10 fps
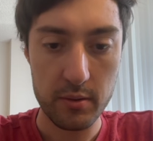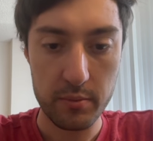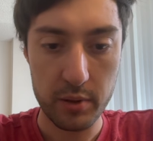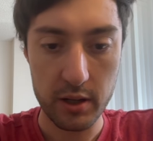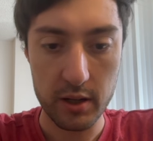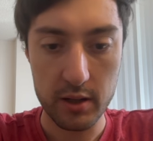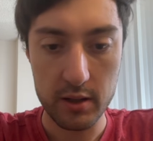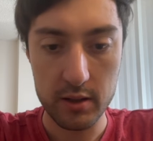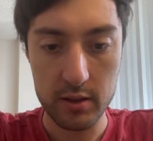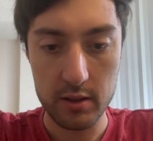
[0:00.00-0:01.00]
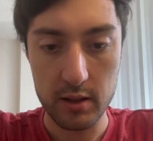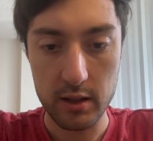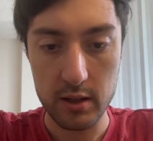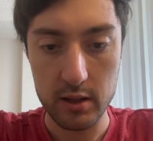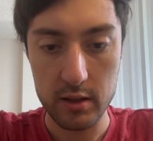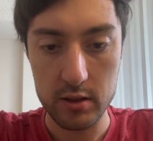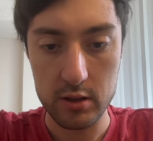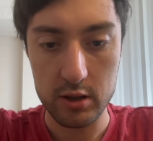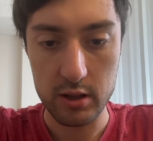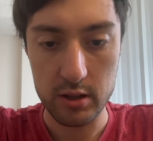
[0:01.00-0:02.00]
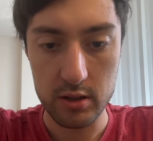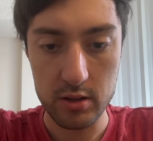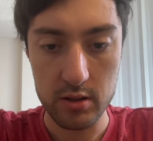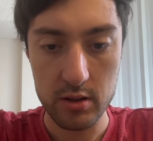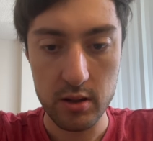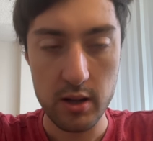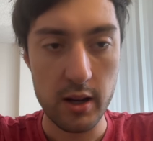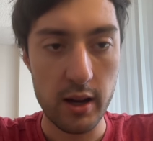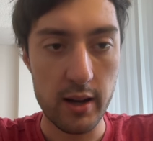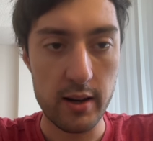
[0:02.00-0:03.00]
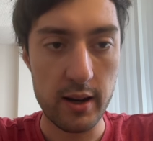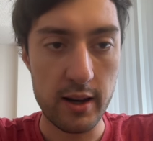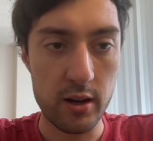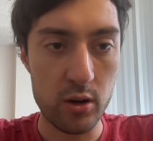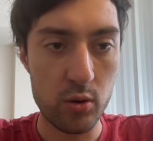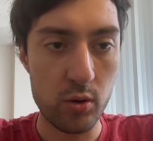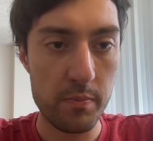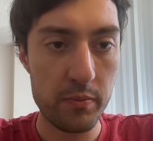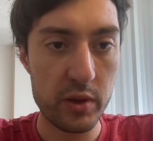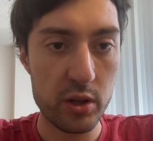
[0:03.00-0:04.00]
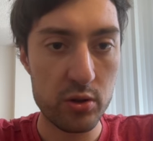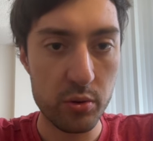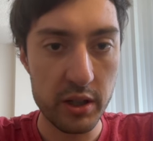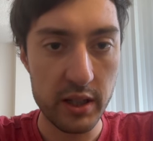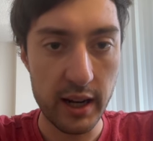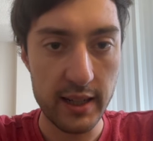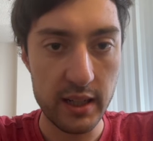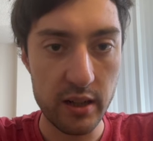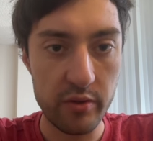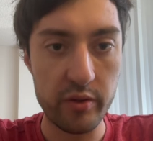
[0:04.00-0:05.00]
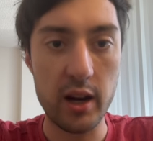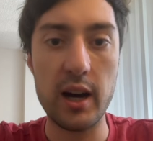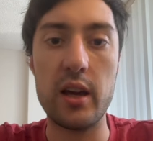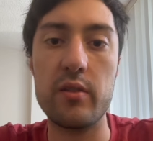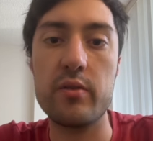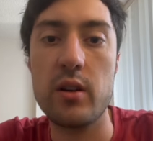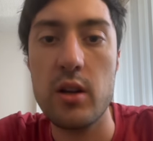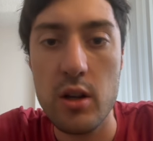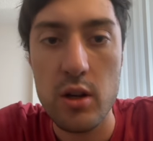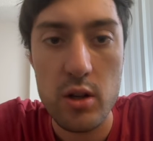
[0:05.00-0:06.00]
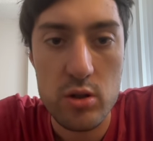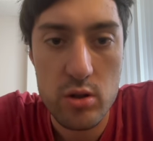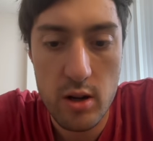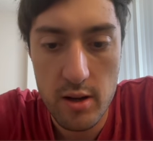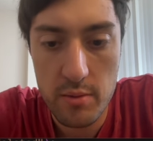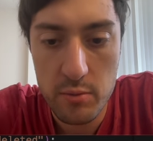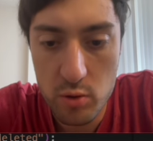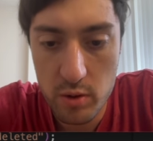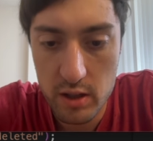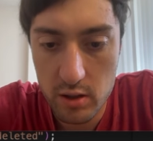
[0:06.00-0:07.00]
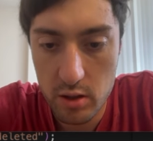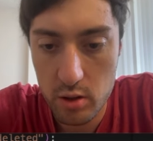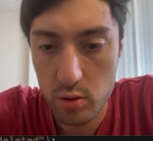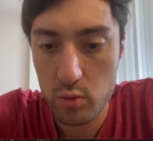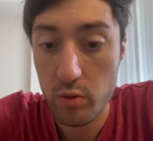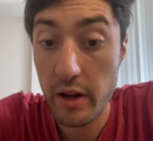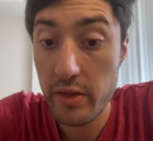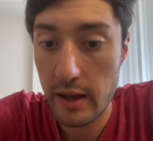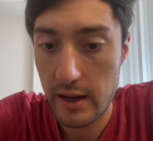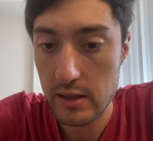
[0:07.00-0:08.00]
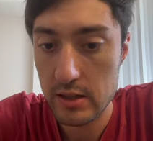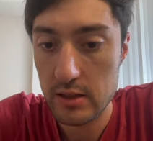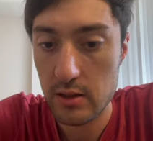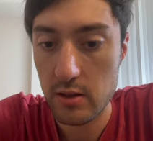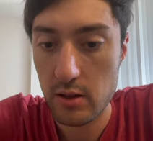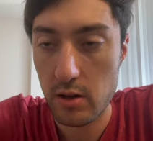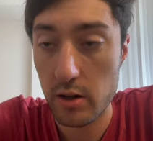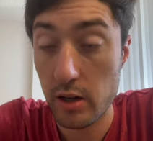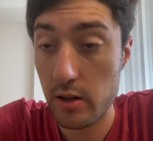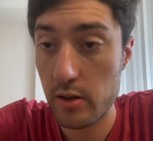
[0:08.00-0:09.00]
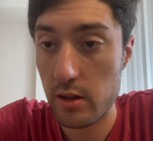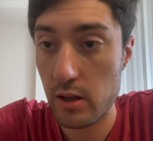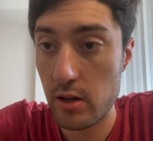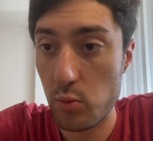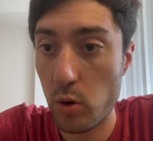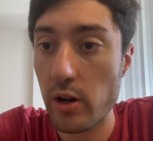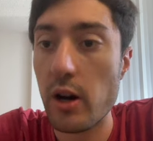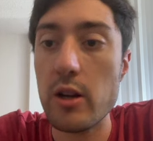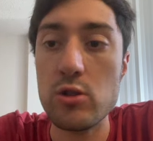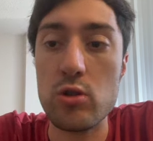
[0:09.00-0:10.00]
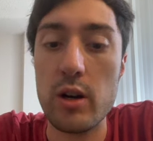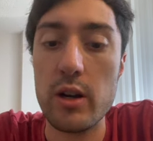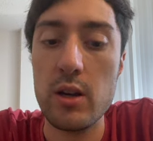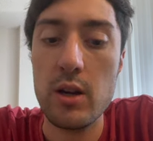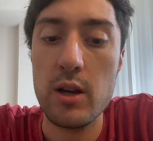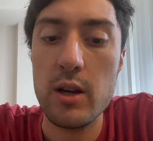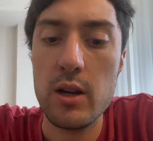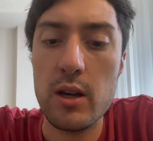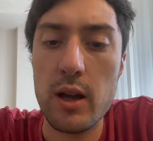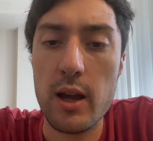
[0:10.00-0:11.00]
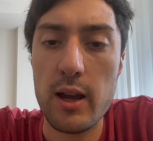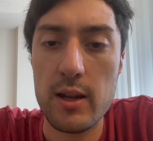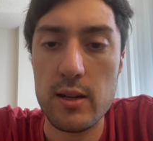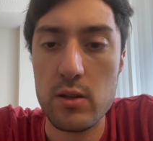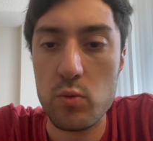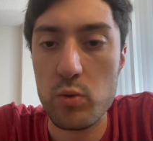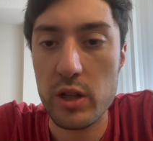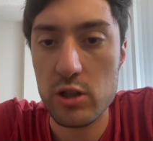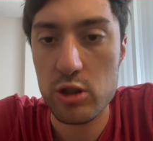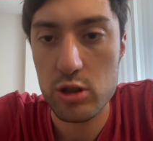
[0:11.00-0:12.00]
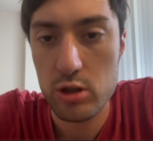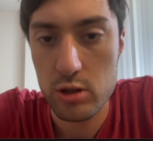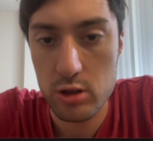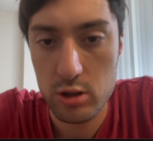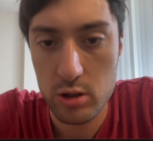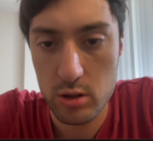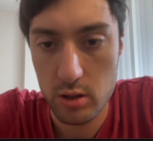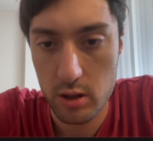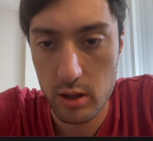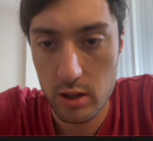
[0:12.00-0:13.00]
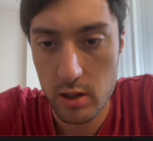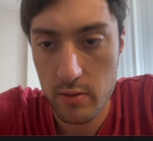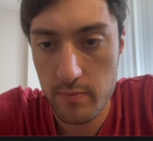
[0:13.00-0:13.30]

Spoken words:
bandages. And now there's only 95. So I am going to run this on the 100, and we should